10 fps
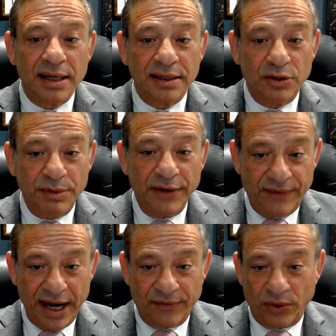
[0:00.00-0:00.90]
do me a
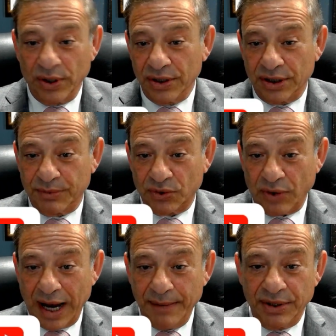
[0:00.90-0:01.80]
favor,
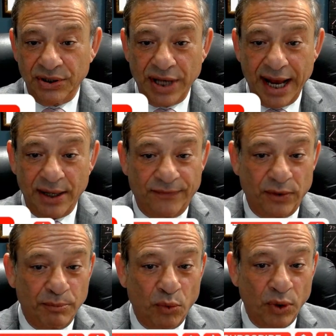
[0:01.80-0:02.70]
subscribe to the channel for
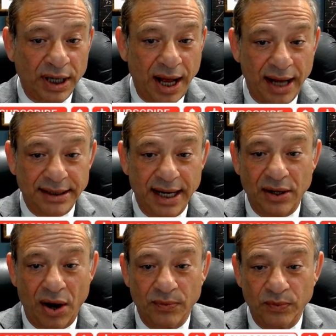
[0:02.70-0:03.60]
more content
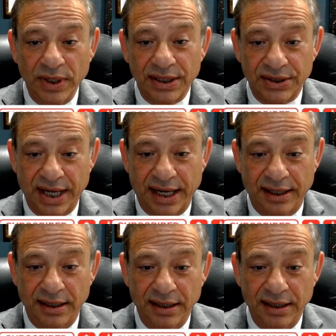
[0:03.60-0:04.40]
on real estate.